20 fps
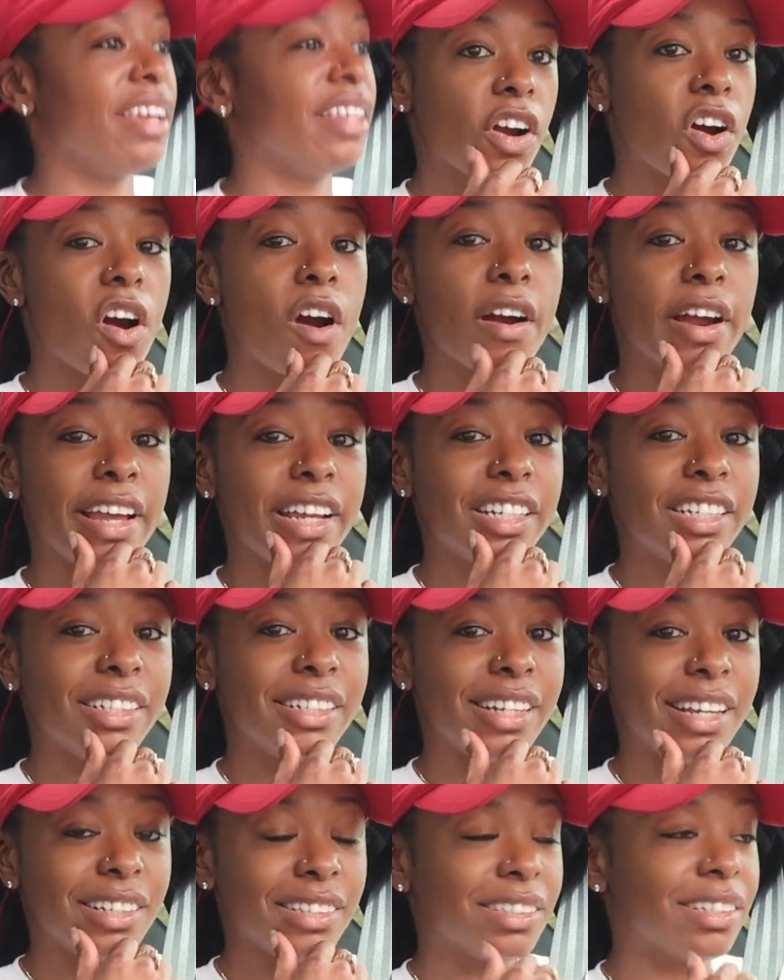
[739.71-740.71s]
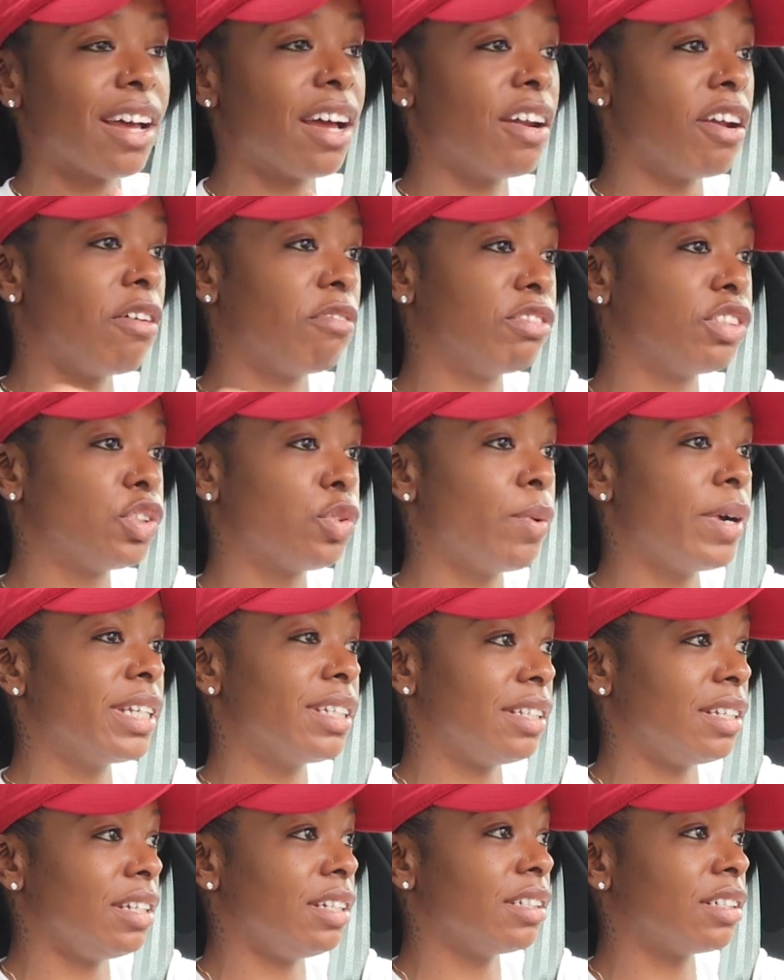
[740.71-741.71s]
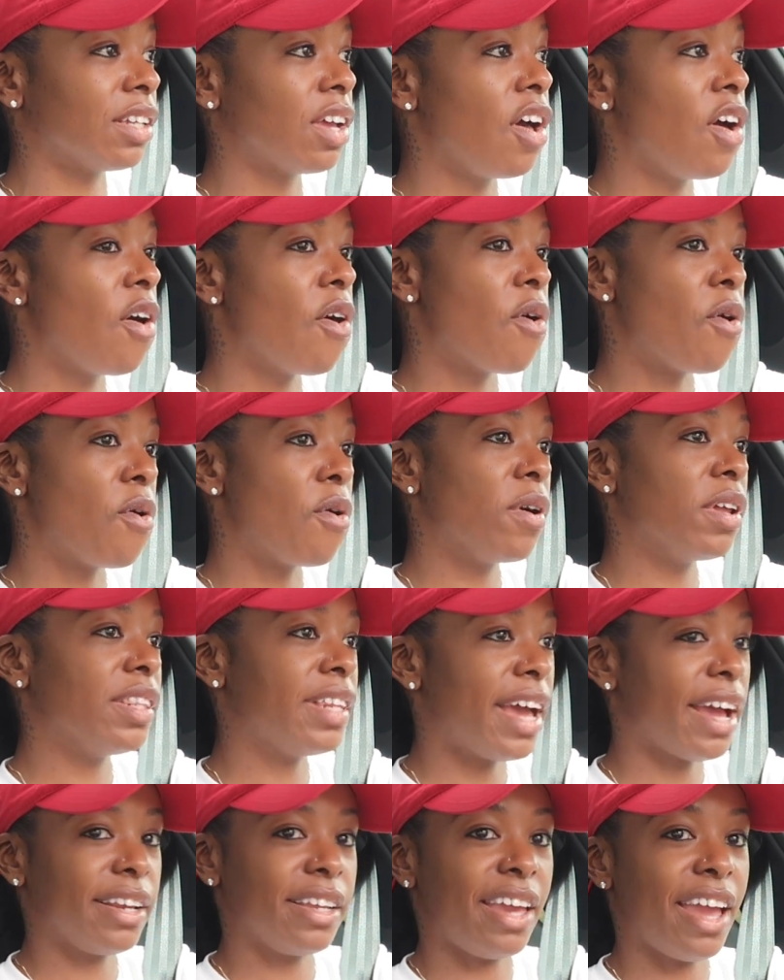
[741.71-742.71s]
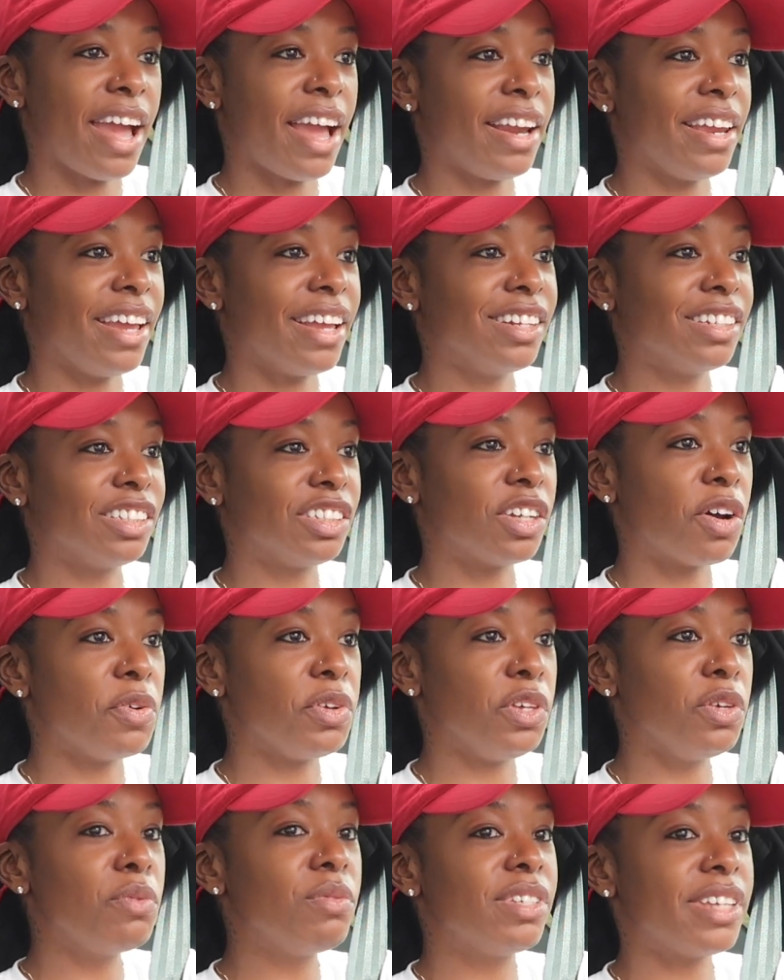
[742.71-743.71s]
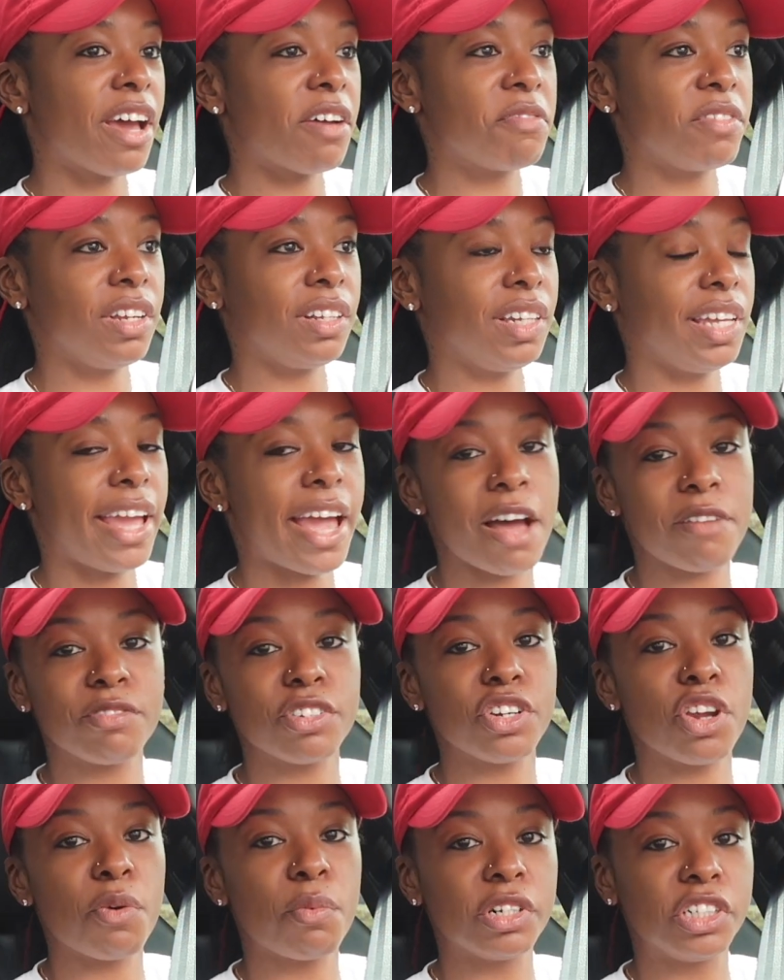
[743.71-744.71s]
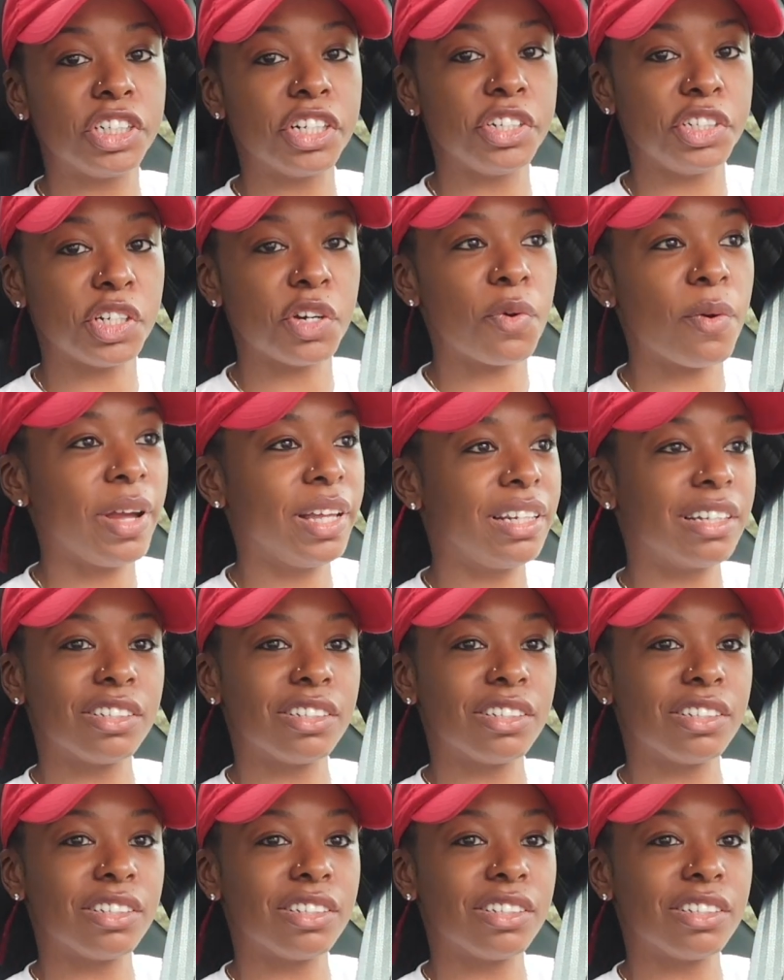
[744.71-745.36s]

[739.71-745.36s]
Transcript: There are a shit ton of twisties on that canyon, so you definitely have to know what you're doing.